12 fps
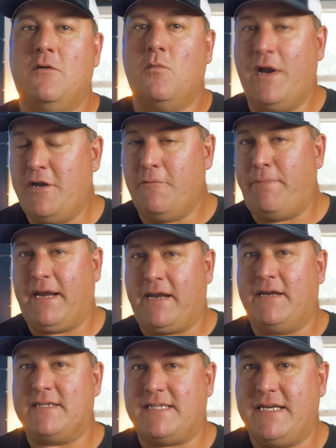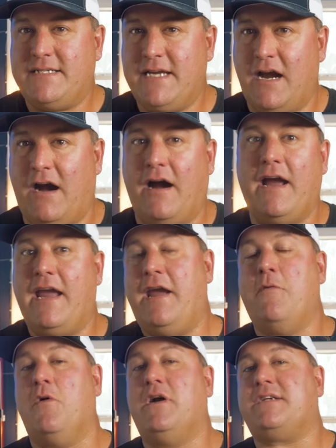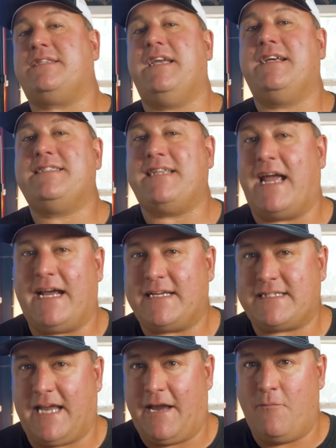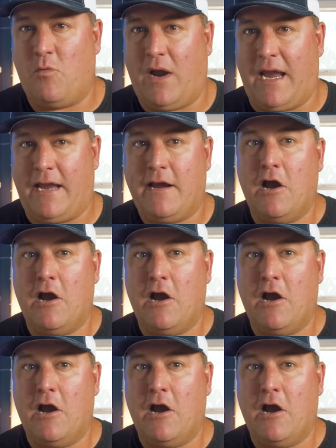When you're picking a C C R, it works the exact same way.